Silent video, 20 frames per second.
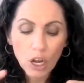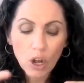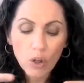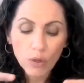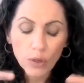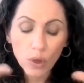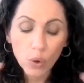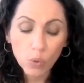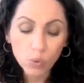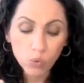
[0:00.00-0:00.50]

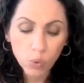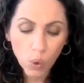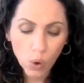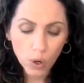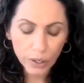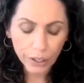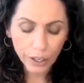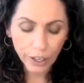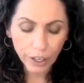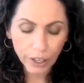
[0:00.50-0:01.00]
The
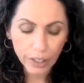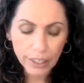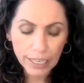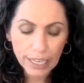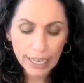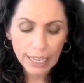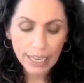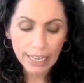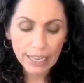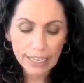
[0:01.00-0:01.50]
water
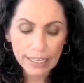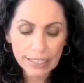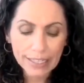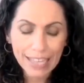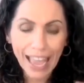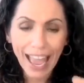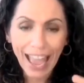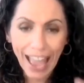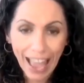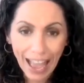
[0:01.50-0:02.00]
is
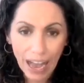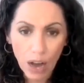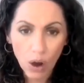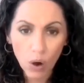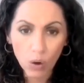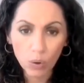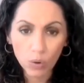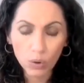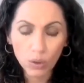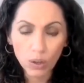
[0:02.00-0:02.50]

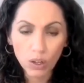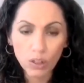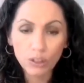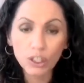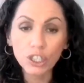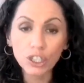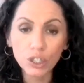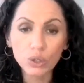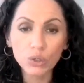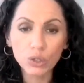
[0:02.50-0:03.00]
how
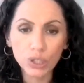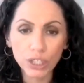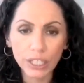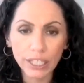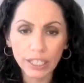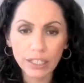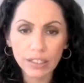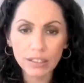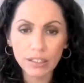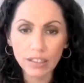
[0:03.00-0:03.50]
the
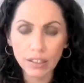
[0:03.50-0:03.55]
nutrients,